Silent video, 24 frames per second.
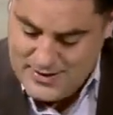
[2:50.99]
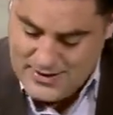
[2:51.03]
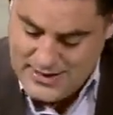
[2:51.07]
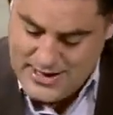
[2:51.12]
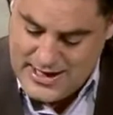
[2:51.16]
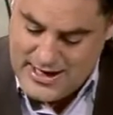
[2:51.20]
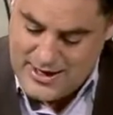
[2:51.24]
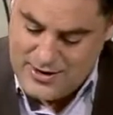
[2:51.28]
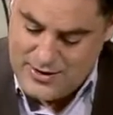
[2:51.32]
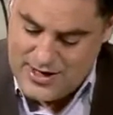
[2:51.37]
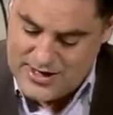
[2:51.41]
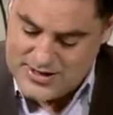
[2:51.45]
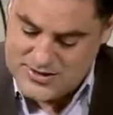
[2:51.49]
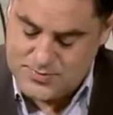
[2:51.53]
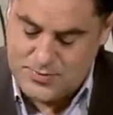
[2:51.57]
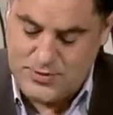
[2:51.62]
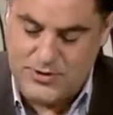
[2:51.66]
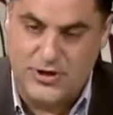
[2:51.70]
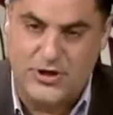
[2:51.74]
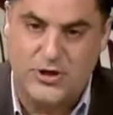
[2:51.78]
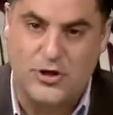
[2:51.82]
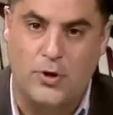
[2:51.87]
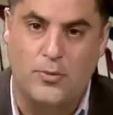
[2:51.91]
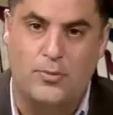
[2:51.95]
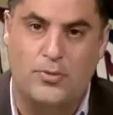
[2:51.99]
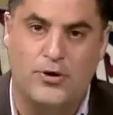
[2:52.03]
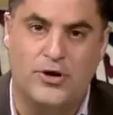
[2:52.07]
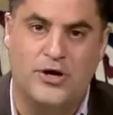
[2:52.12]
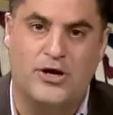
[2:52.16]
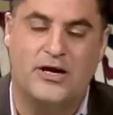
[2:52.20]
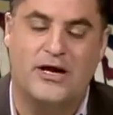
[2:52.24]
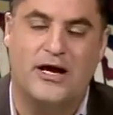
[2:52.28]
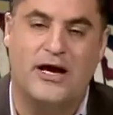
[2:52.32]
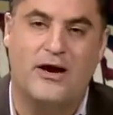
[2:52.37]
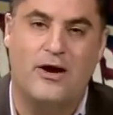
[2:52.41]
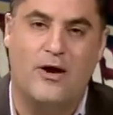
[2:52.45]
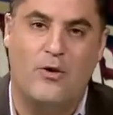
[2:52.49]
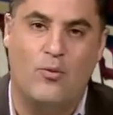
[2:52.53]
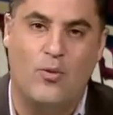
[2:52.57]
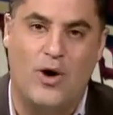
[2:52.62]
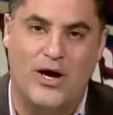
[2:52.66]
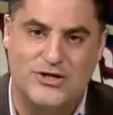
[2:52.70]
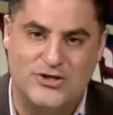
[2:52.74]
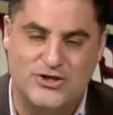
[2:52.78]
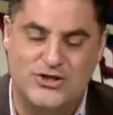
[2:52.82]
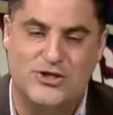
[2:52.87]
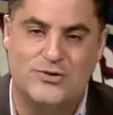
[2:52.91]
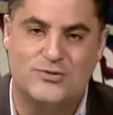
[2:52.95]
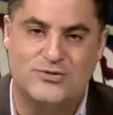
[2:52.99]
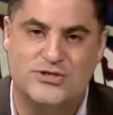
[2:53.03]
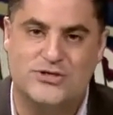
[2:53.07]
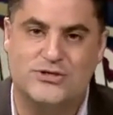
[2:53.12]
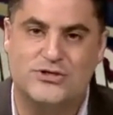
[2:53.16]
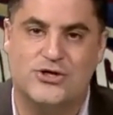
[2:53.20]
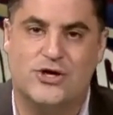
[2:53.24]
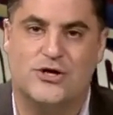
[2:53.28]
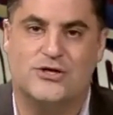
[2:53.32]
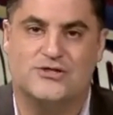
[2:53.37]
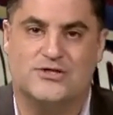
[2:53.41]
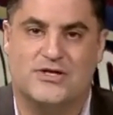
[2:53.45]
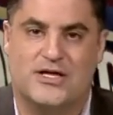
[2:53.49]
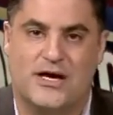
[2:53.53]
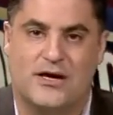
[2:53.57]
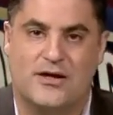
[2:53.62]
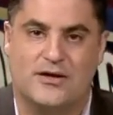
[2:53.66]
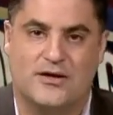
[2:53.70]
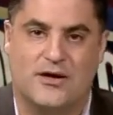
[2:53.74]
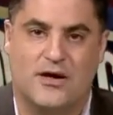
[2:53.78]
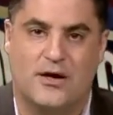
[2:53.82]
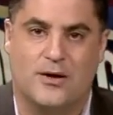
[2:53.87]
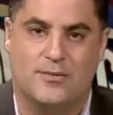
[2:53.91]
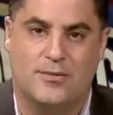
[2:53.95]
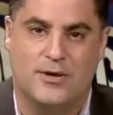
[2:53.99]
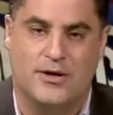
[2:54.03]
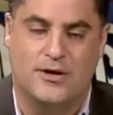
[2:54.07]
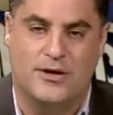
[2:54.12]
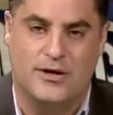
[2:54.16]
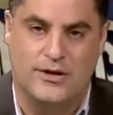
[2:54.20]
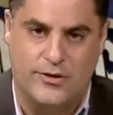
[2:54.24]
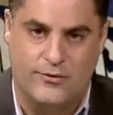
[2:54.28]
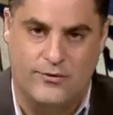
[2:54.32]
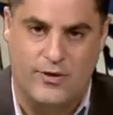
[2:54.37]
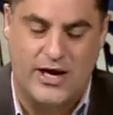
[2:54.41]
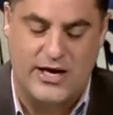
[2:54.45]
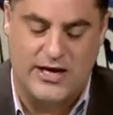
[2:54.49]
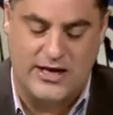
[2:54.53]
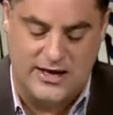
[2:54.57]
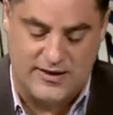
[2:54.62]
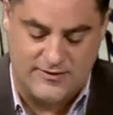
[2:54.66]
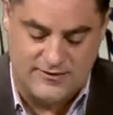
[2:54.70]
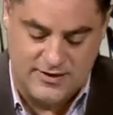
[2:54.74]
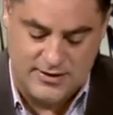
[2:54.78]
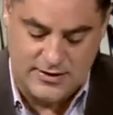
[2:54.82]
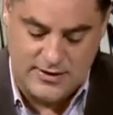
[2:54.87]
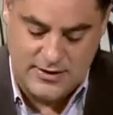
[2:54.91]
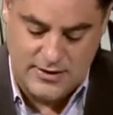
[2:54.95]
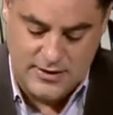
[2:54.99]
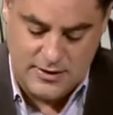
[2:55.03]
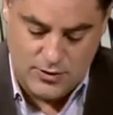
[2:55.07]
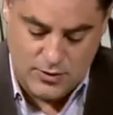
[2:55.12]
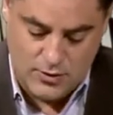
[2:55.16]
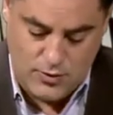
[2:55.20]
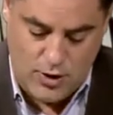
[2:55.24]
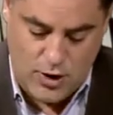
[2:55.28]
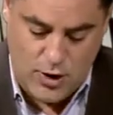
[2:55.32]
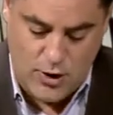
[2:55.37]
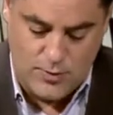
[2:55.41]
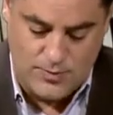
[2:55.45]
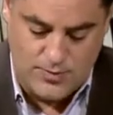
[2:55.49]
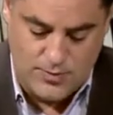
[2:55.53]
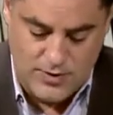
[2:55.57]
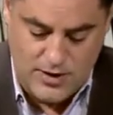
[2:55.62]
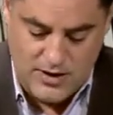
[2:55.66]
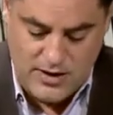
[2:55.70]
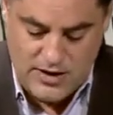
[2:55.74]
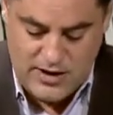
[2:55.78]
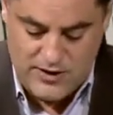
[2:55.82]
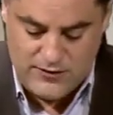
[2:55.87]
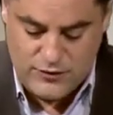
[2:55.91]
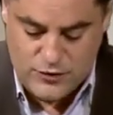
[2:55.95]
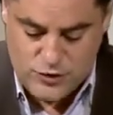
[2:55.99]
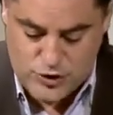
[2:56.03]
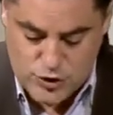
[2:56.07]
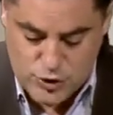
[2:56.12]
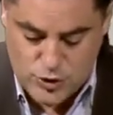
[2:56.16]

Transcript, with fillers: Now, as Politico put it, while she was in charge of the healthcare bill and the writing of it, quote, if you